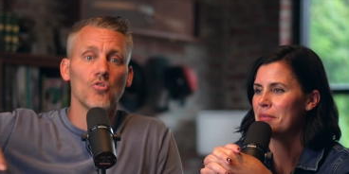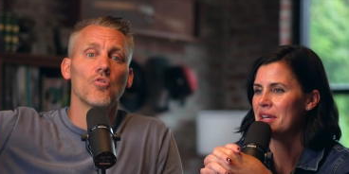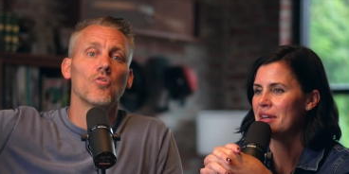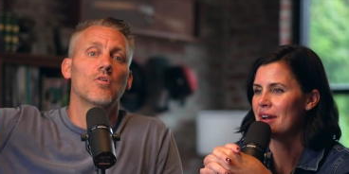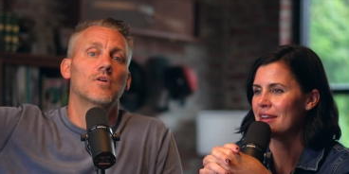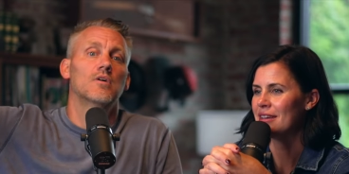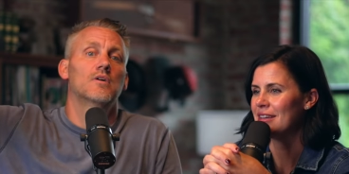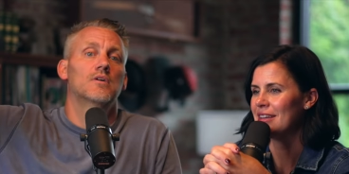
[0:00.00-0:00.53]

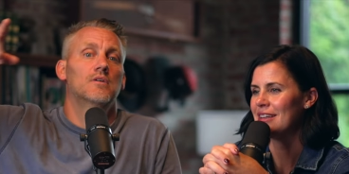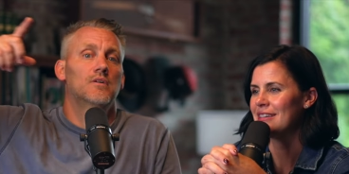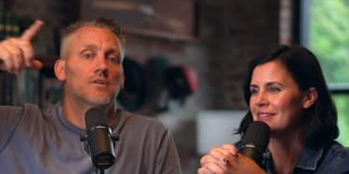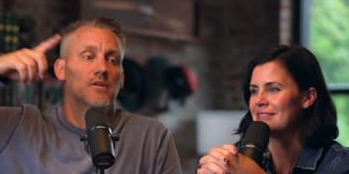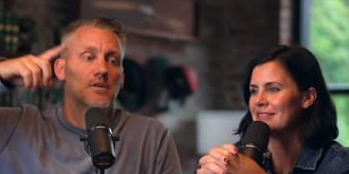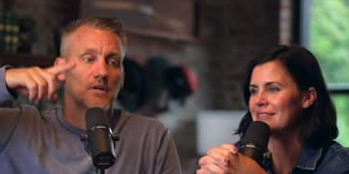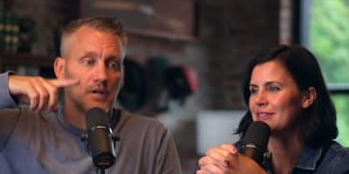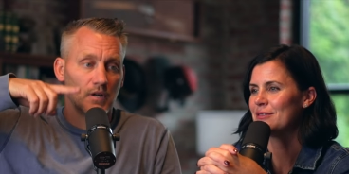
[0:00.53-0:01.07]
Speaker 1: Monotony
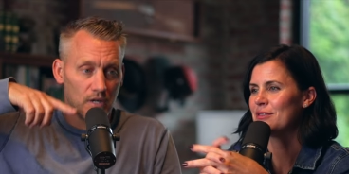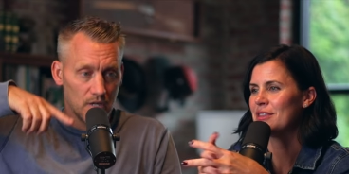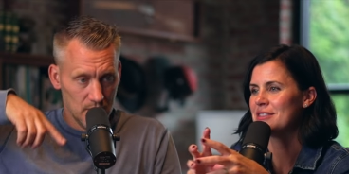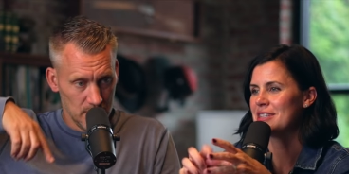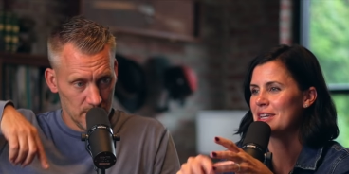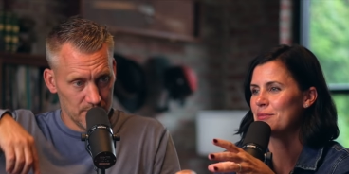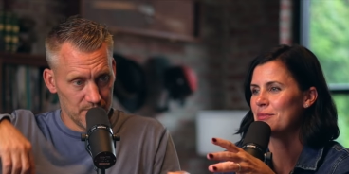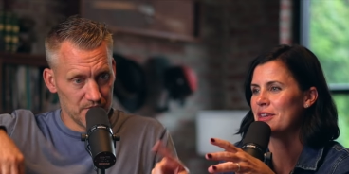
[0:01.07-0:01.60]
of the
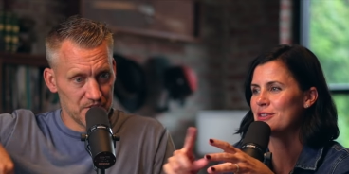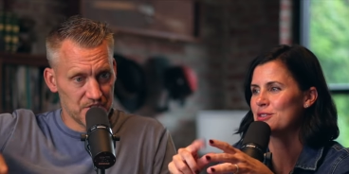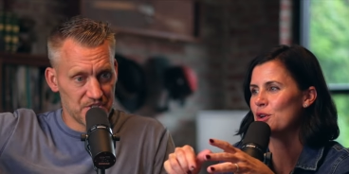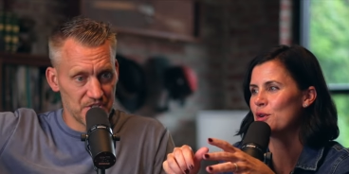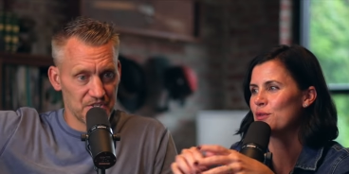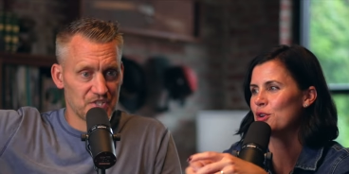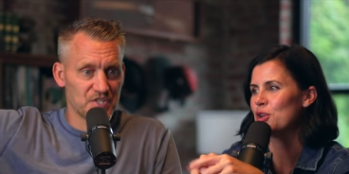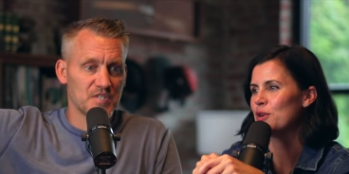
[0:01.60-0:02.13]
of same things over
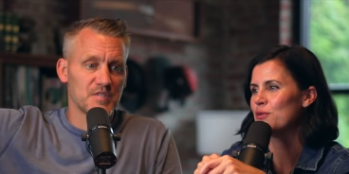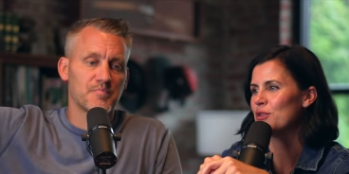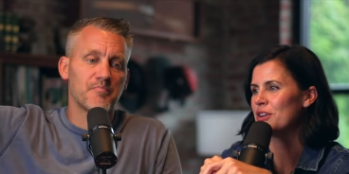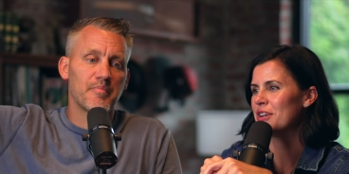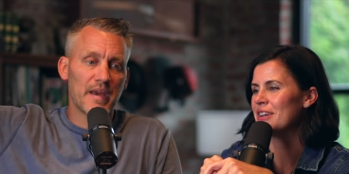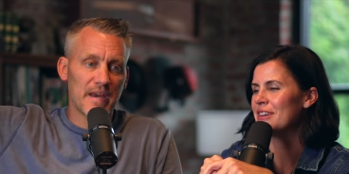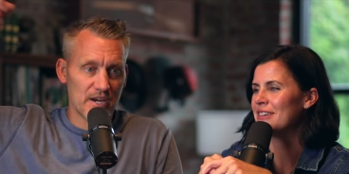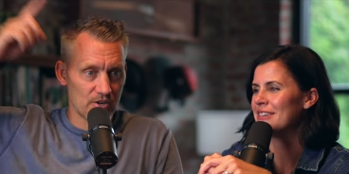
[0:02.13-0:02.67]
and over
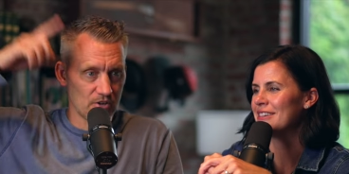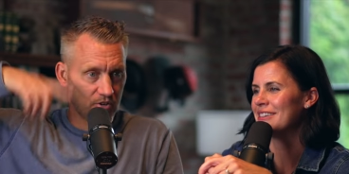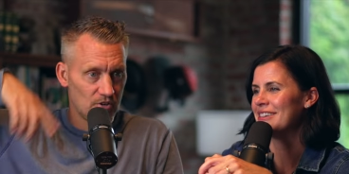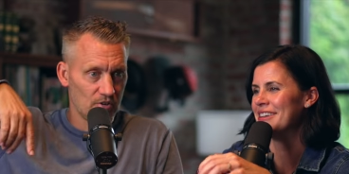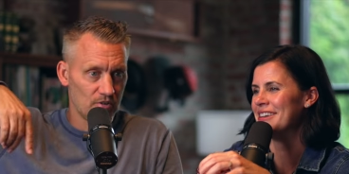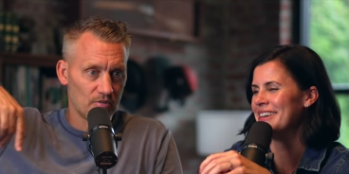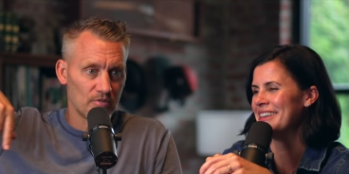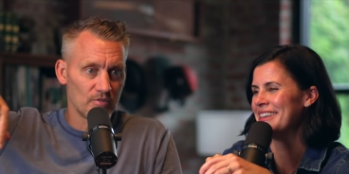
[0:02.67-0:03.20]
again.
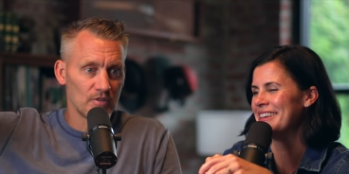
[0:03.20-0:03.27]
Despair.